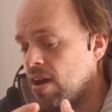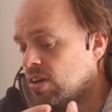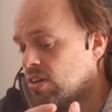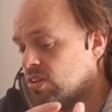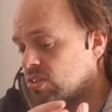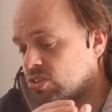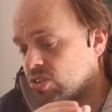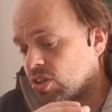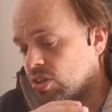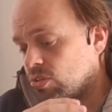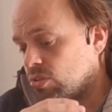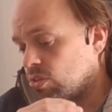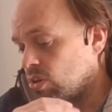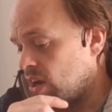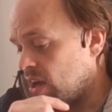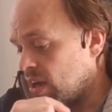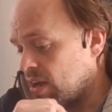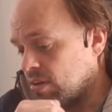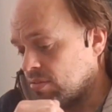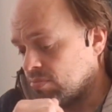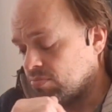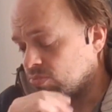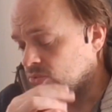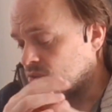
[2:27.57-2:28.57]

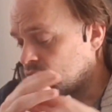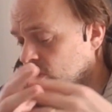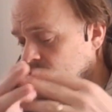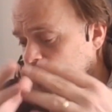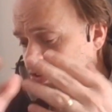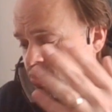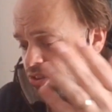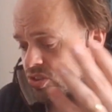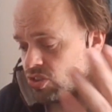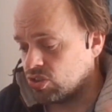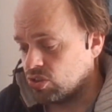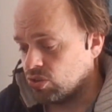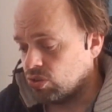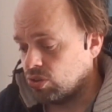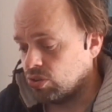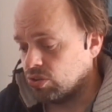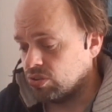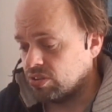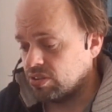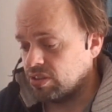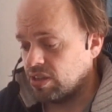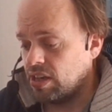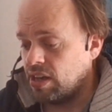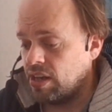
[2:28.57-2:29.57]
So just a
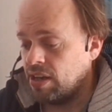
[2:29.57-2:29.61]
short